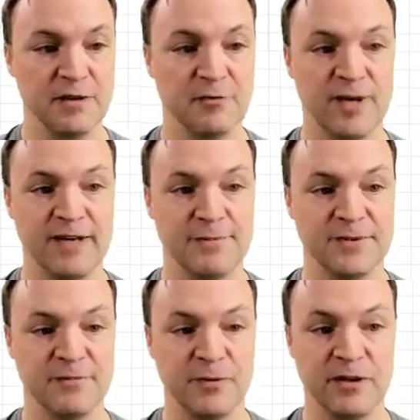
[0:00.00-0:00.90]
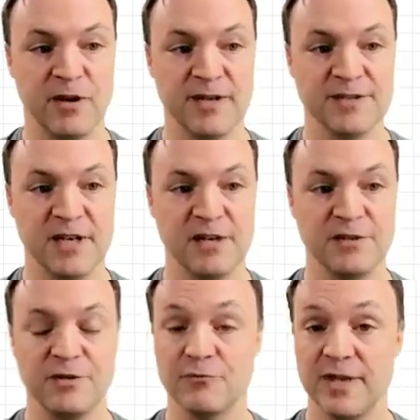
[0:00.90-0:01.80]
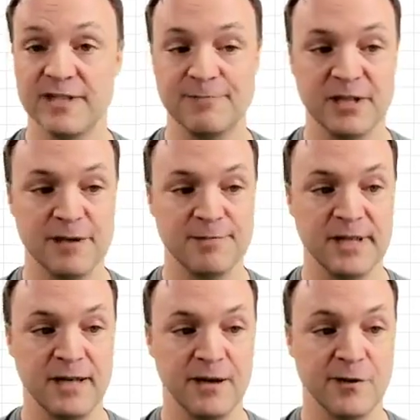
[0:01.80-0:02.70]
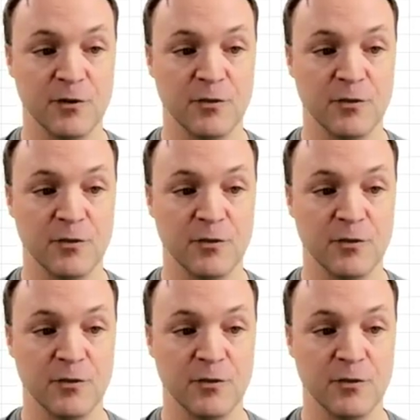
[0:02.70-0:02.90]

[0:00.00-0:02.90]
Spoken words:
You can write up, when you're on a cell, you can write something up here,